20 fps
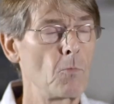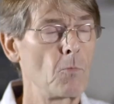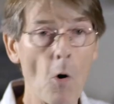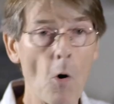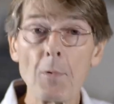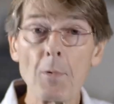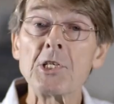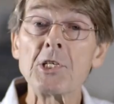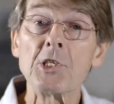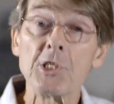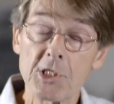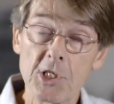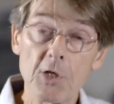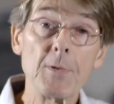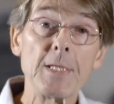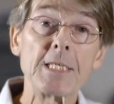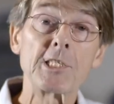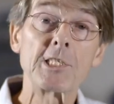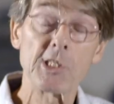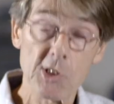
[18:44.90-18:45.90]
What we should
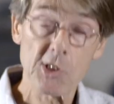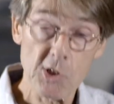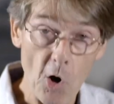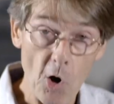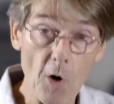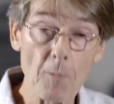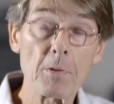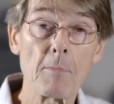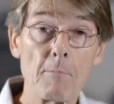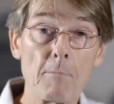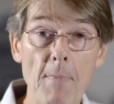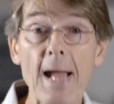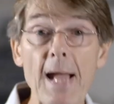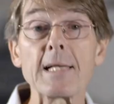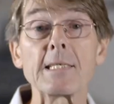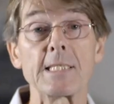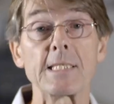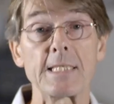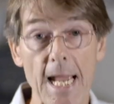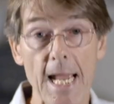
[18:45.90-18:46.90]
do is stop
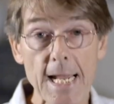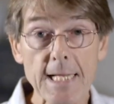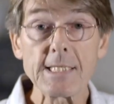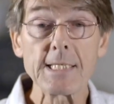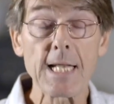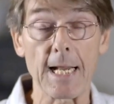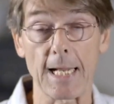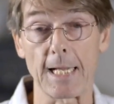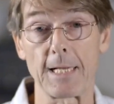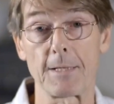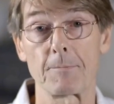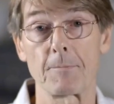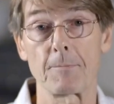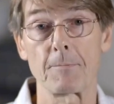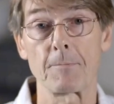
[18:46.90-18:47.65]
mass testing.